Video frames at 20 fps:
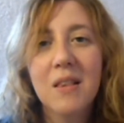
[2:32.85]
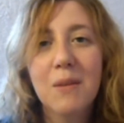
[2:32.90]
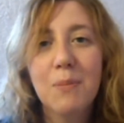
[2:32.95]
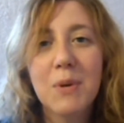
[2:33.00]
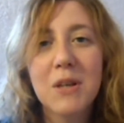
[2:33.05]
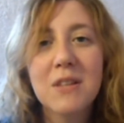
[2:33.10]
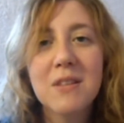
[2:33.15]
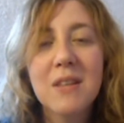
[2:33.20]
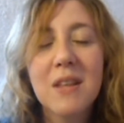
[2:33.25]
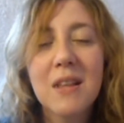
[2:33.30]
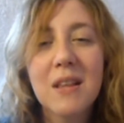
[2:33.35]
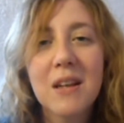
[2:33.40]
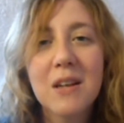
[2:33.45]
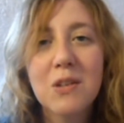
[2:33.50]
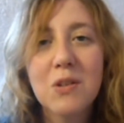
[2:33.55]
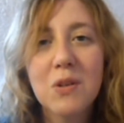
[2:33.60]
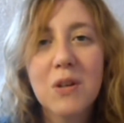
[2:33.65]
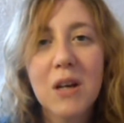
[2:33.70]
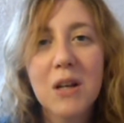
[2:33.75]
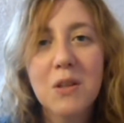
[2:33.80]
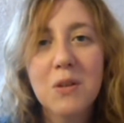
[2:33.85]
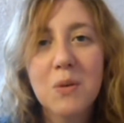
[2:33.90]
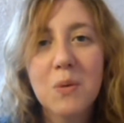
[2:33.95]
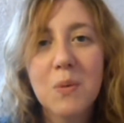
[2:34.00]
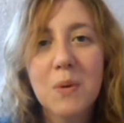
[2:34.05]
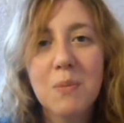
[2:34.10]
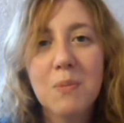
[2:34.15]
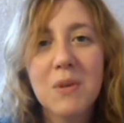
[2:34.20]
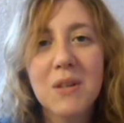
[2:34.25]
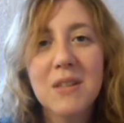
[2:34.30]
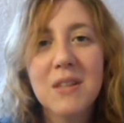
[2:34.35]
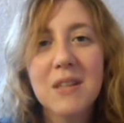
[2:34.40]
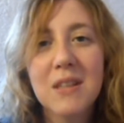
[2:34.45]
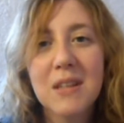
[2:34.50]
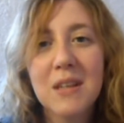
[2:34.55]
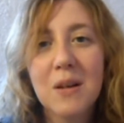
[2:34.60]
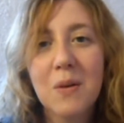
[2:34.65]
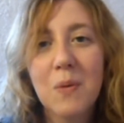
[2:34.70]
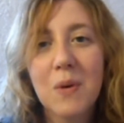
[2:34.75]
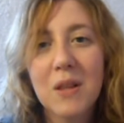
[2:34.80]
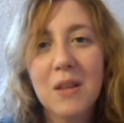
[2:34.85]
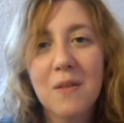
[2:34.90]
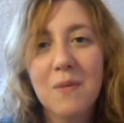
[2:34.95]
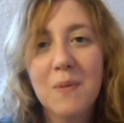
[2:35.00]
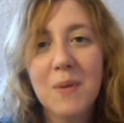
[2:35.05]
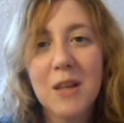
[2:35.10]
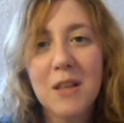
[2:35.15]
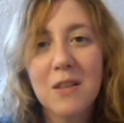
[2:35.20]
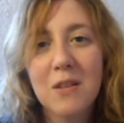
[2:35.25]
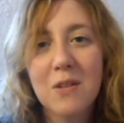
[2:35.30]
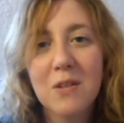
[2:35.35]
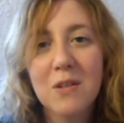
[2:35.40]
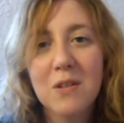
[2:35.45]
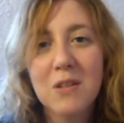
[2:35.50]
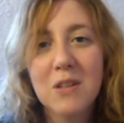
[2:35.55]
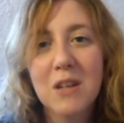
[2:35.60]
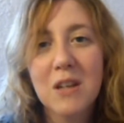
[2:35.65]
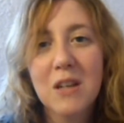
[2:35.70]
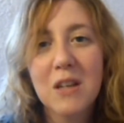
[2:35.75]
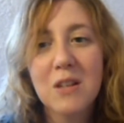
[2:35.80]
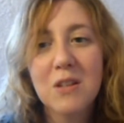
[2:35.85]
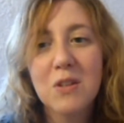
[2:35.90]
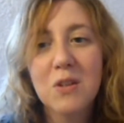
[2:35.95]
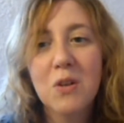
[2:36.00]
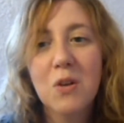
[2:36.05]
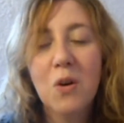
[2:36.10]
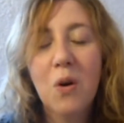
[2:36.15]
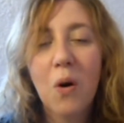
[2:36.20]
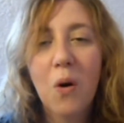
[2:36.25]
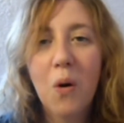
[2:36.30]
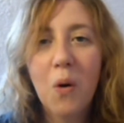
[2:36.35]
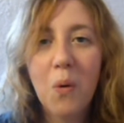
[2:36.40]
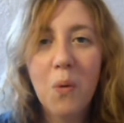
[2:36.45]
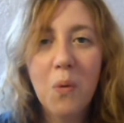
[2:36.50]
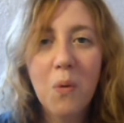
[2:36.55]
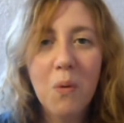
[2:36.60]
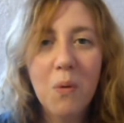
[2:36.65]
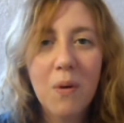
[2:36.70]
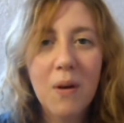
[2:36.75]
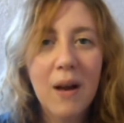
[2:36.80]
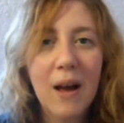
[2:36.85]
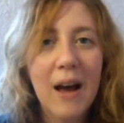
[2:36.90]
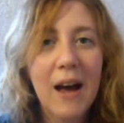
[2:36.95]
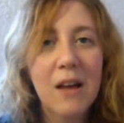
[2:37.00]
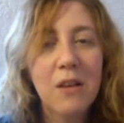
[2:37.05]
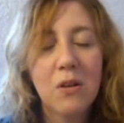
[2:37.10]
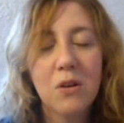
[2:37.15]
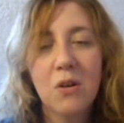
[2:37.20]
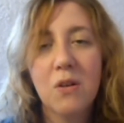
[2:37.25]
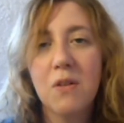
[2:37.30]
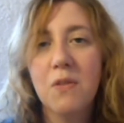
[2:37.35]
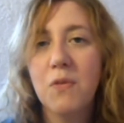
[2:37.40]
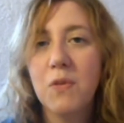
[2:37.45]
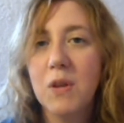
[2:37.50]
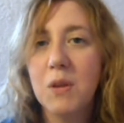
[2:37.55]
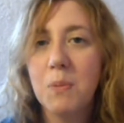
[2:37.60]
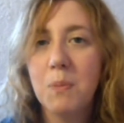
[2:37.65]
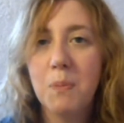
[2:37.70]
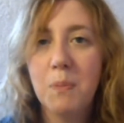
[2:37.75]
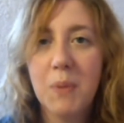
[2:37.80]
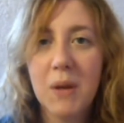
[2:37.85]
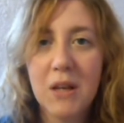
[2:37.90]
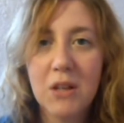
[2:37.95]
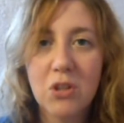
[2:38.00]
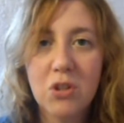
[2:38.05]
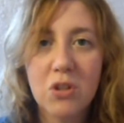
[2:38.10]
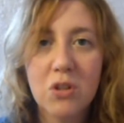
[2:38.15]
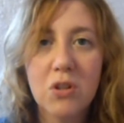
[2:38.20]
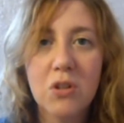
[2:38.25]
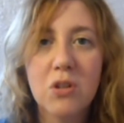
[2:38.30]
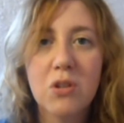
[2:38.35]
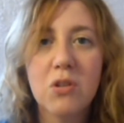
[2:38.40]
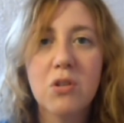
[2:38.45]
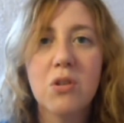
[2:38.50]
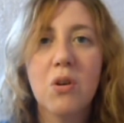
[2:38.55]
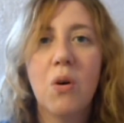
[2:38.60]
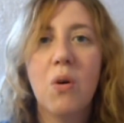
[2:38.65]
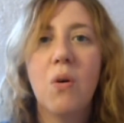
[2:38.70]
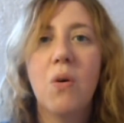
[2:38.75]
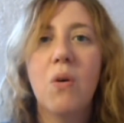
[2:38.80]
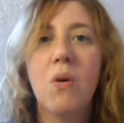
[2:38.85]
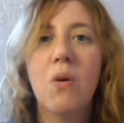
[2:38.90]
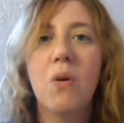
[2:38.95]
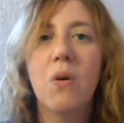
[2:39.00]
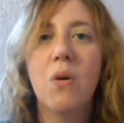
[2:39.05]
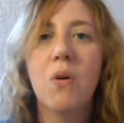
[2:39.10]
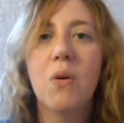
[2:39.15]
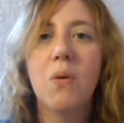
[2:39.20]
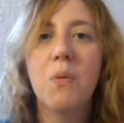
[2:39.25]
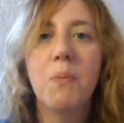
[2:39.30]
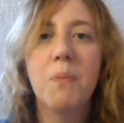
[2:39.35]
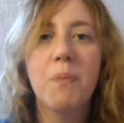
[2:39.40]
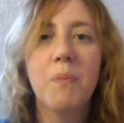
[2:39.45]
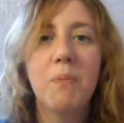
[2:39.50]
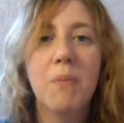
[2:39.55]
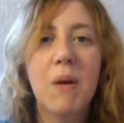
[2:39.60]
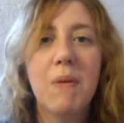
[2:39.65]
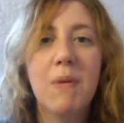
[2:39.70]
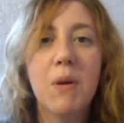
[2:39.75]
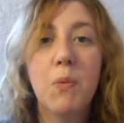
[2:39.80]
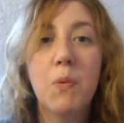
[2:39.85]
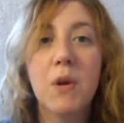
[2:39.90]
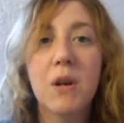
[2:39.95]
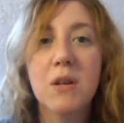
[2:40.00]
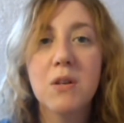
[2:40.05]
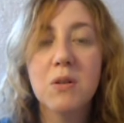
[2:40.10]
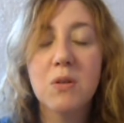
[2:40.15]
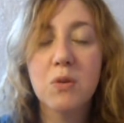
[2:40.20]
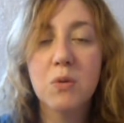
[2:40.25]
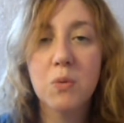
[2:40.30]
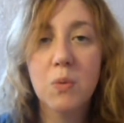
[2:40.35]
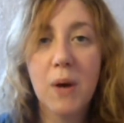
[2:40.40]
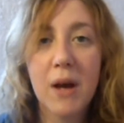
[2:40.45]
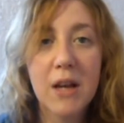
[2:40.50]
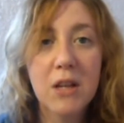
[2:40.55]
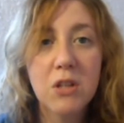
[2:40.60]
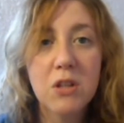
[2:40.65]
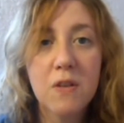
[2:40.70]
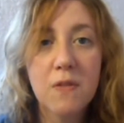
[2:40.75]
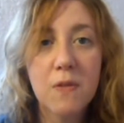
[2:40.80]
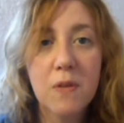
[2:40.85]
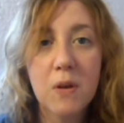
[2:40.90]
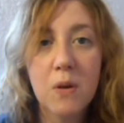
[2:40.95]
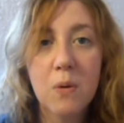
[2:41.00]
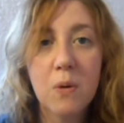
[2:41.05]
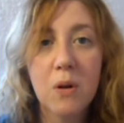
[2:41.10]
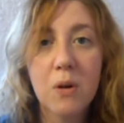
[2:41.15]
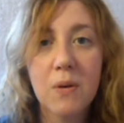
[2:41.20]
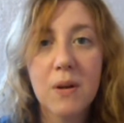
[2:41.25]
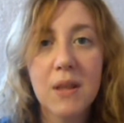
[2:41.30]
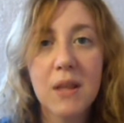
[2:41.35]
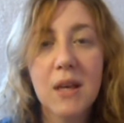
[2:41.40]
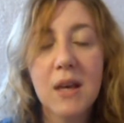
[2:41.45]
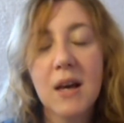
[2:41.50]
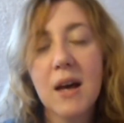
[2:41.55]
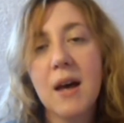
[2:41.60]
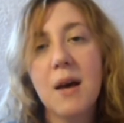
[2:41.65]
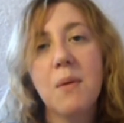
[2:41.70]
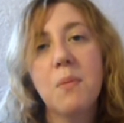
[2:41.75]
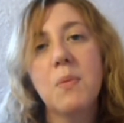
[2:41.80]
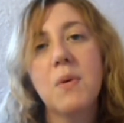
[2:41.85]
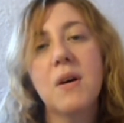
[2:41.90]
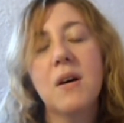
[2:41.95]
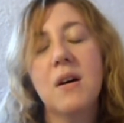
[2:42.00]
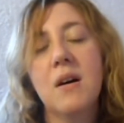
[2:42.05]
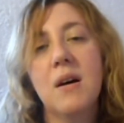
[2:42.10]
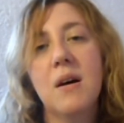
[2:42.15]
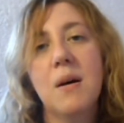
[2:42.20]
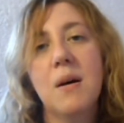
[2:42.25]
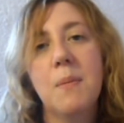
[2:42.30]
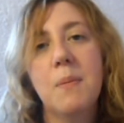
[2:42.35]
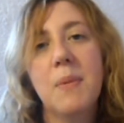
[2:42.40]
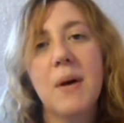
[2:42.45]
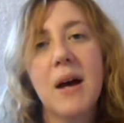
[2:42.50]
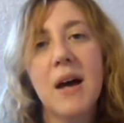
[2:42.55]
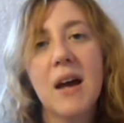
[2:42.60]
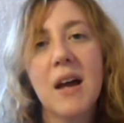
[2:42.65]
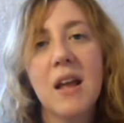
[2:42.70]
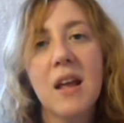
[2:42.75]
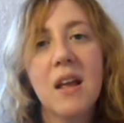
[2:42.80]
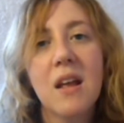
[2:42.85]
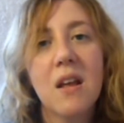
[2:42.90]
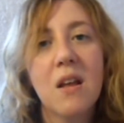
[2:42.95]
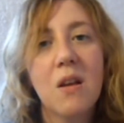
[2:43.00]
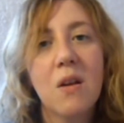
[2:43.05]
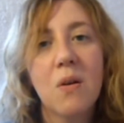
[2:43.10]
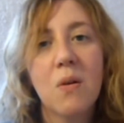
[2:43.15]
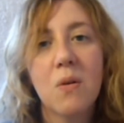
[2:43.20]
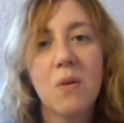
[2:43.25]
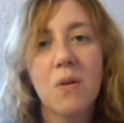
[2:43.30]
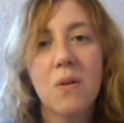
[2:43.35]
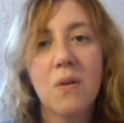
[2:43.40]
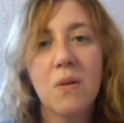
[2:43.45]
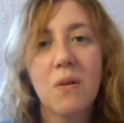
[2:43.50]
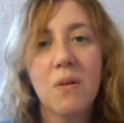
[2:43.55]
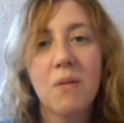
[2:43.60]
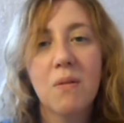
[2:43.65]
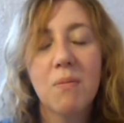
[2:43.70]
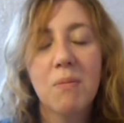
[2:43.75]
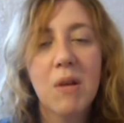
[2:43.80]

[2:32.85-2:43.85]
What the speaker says: the best thing that you can do when visiting wedding vendors is go, I don't know, with pictures or maybe with a swatch if you already have buy your